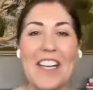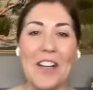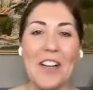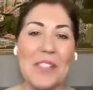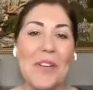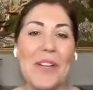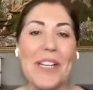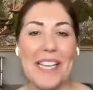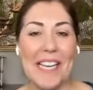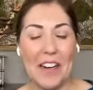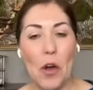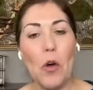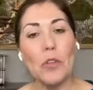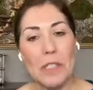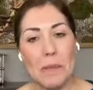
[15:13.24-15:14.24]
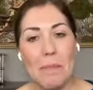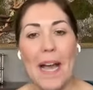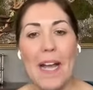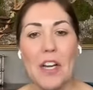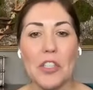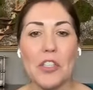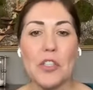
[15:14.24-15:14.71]
So again, holding
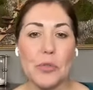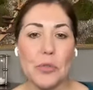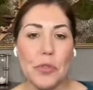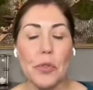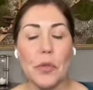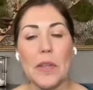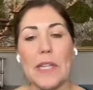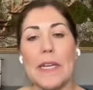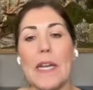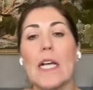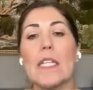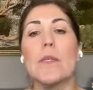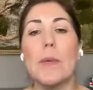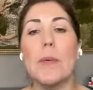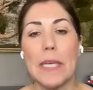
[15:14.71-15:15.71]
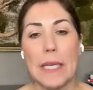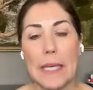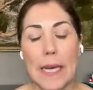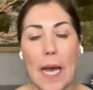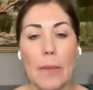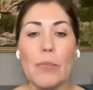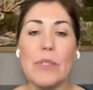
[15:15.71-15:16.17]
back our truth and not speaking
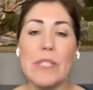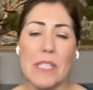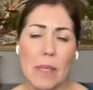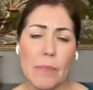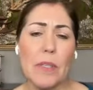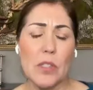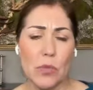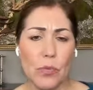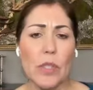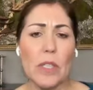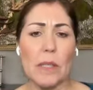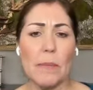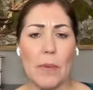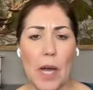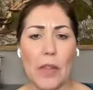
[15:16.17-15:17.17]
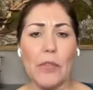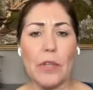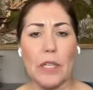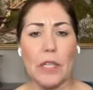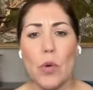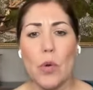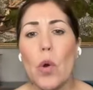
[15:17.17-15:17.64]
up when something's really bothering
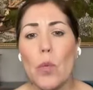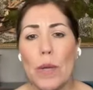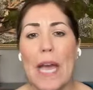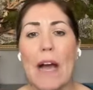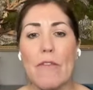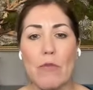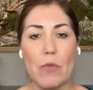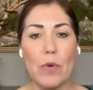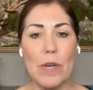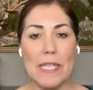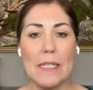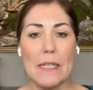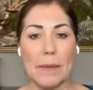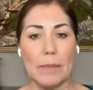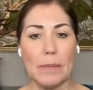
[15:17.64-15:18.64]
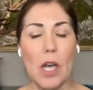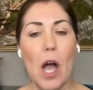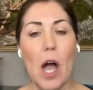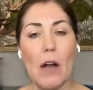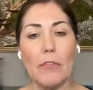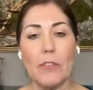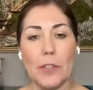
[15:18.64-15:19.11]
us, or we have wisdom to
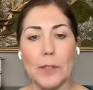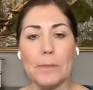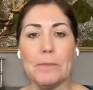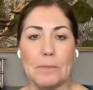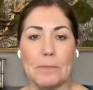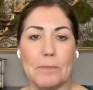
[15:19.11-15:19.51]
offer.